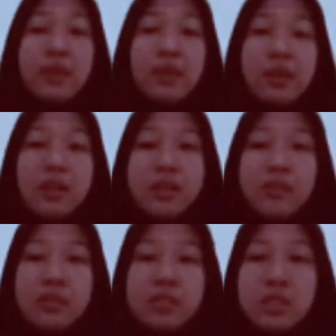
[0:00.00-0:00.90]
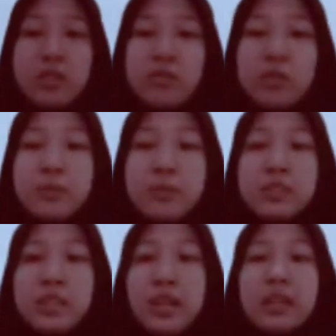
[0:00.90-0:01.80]
Visiting website
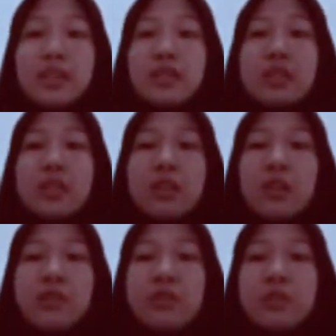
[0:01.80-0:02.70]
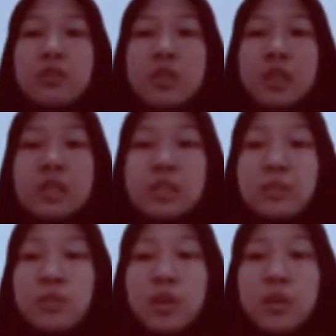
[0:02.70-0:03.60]
that advertise the program
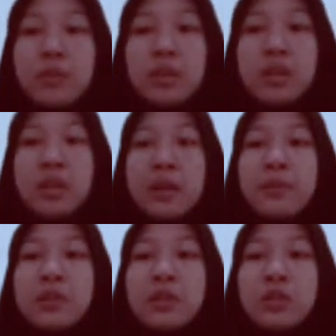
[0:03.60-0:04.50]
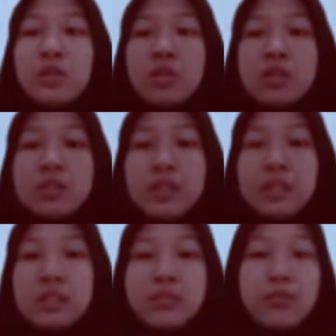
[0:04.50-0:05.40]
can enable you to access the
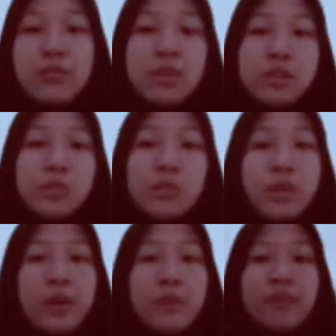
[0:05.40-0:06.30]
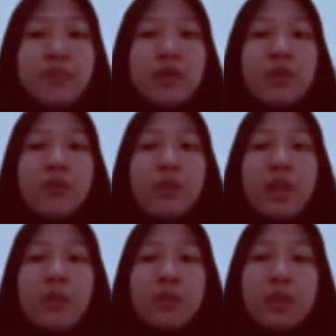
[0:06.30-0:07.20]
various programs
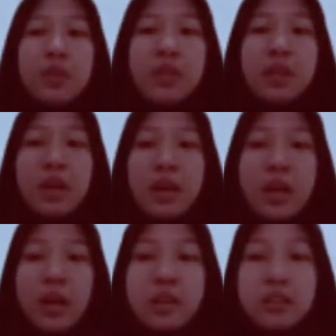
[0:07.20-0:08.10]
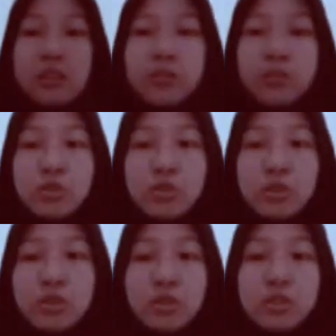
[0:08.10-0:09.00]
available and their features.
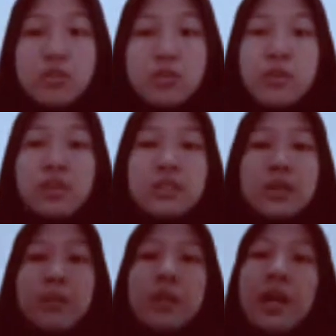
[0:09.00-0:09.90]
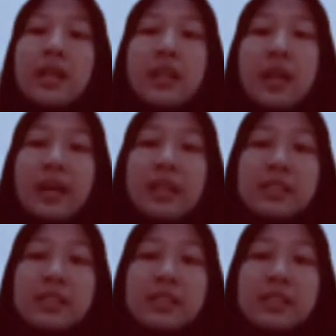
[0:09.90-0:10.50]
For example, atlas.ti,